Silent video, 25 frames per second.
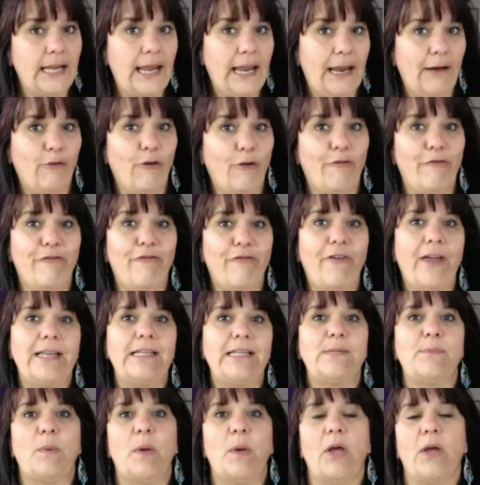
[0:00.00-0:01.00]
here on
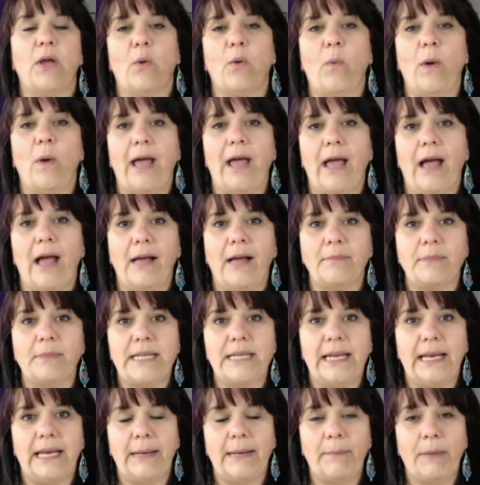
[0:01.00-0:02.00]
Facebook, where I'm
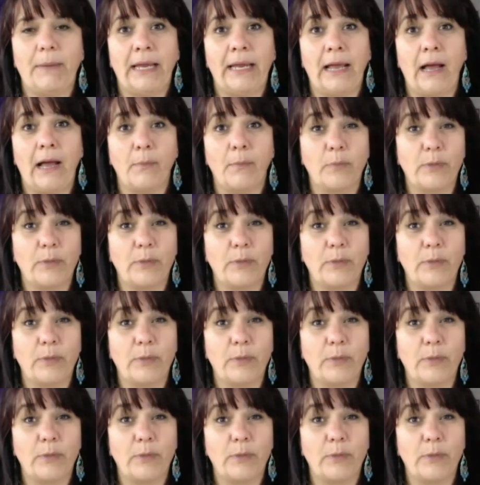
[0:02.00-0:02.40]
teaming up